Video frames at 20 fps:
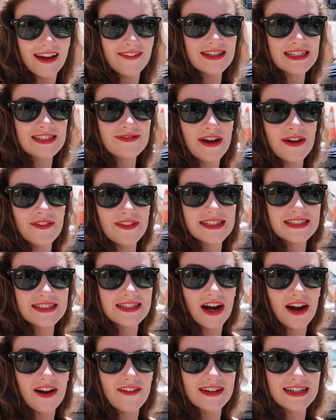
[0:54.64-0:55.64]
I've just found this
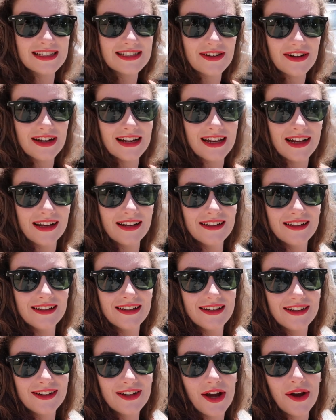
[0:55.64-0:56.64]
car and it's got a little
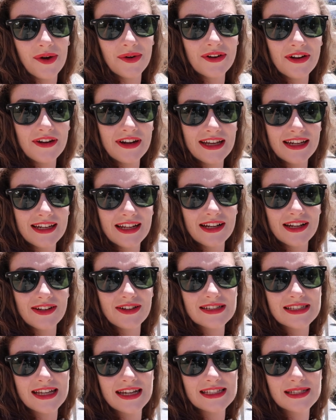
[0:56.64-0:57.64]
cone on it and it
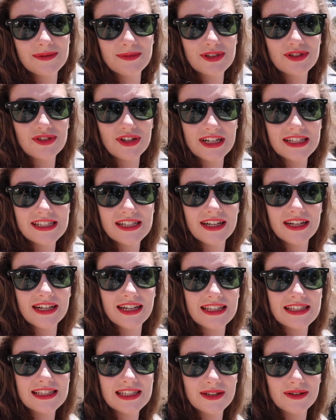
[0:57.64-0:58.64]
looks like someone's trying to turn
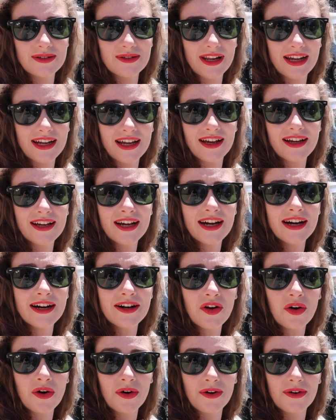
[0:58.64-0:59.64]
it into like a
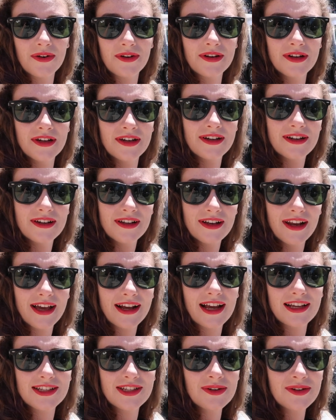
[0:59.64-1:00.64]
car corn,
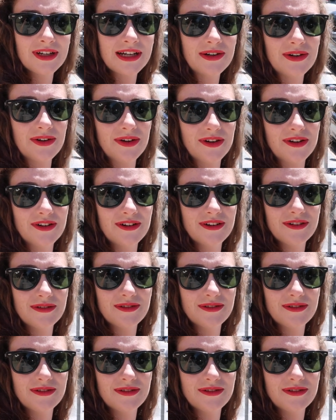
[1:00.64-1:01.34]
like a unicorn